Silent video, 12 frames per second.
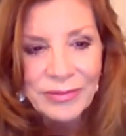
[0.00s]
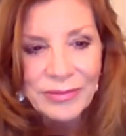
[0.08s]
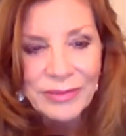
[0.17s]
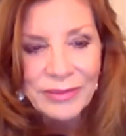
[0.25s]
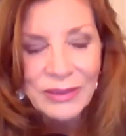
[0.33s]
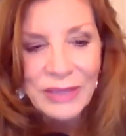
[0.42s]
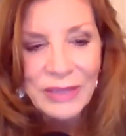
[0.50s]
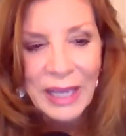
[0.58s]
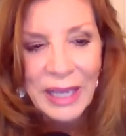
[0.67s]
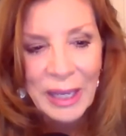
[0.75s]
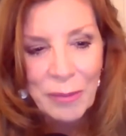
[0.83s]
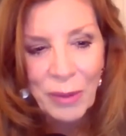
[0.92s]
So
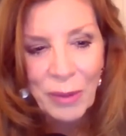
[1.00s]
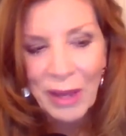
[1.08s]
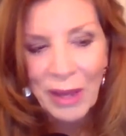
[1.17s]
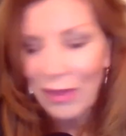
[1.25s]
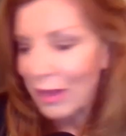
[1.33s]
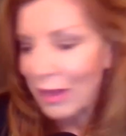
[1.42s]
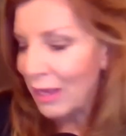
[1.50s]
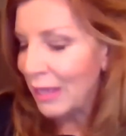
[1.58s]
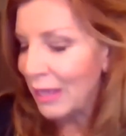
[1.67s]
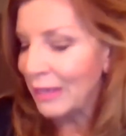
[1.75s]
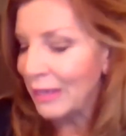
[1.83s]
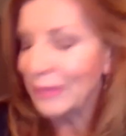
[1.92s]
taking a breath
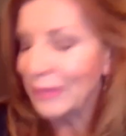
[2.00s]
in.